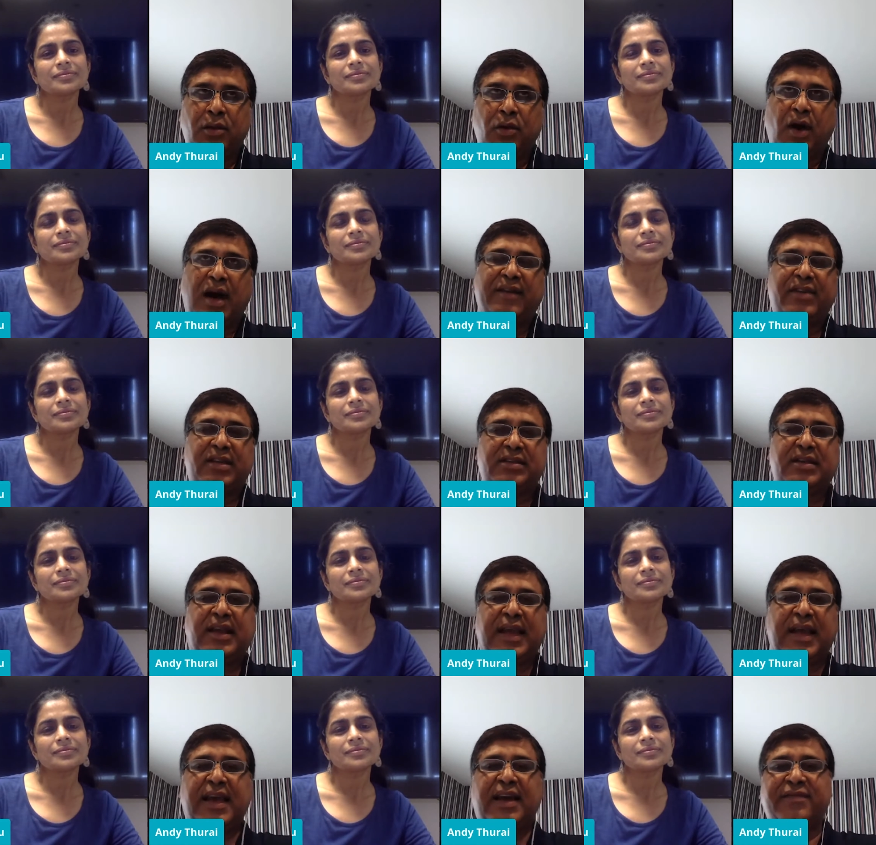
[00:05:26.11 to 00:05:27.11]
Speaker 1: you
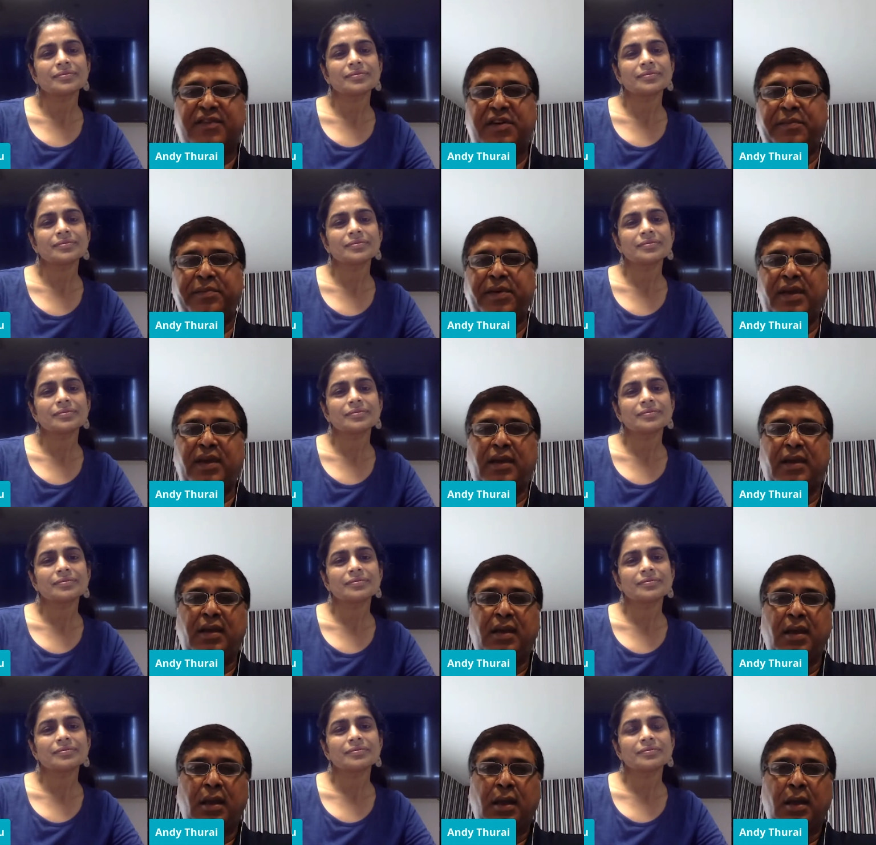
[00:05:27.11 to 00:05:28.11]
obviously have to
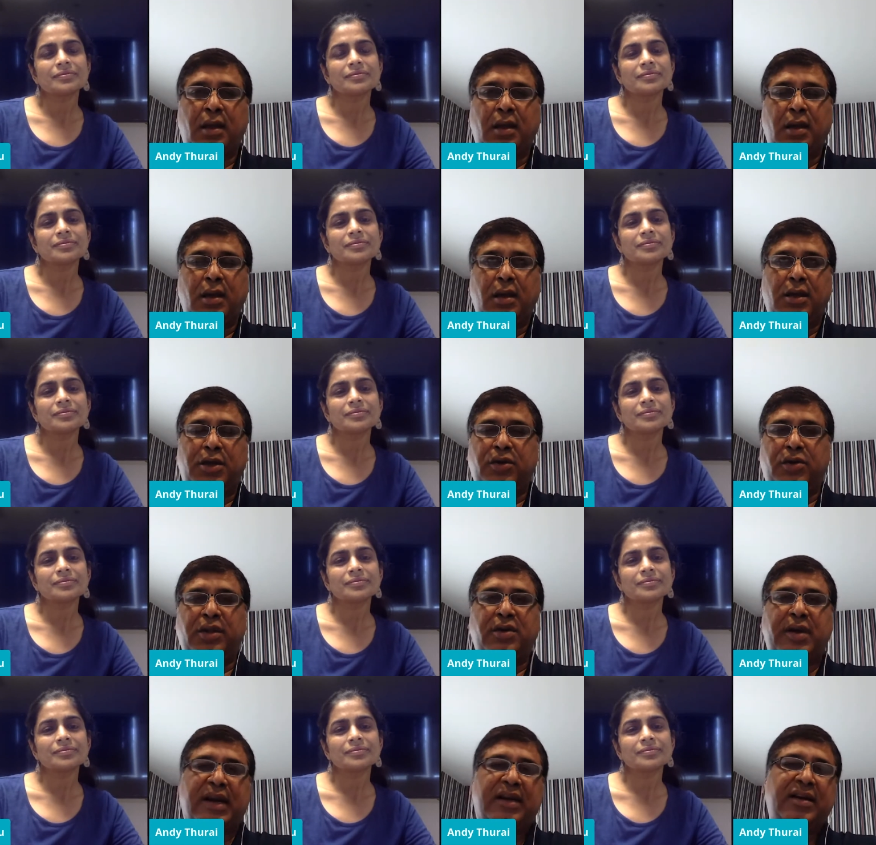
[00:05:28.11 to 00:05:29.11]
be doing
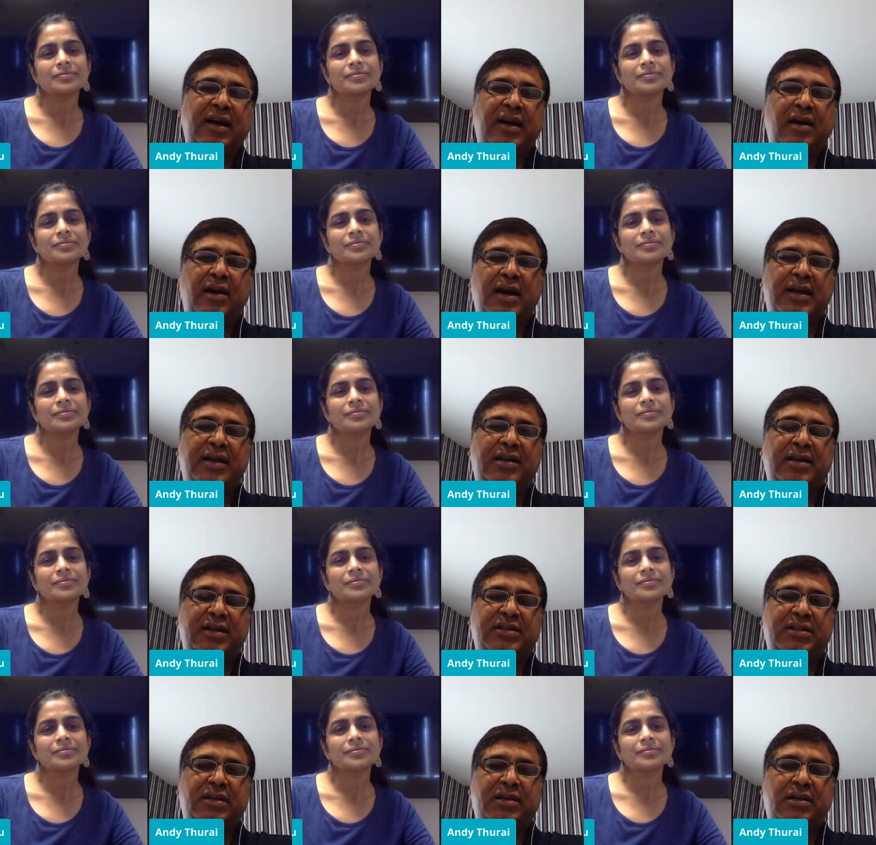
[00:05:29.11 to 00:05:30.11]
your entire
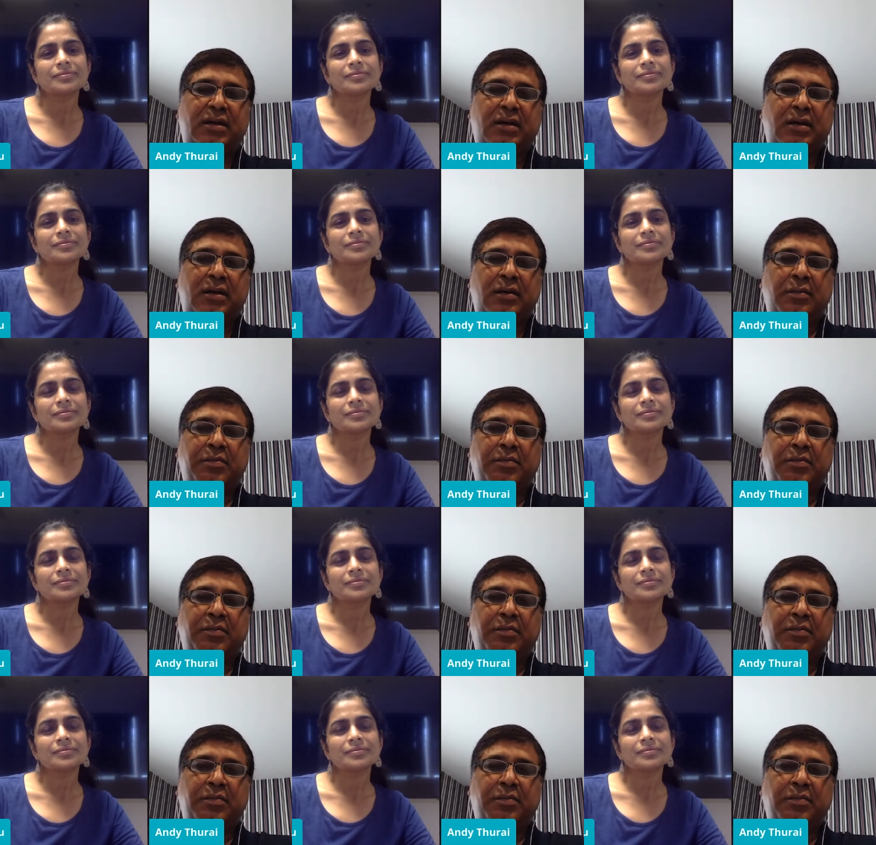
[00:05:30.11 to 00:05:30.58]
architecture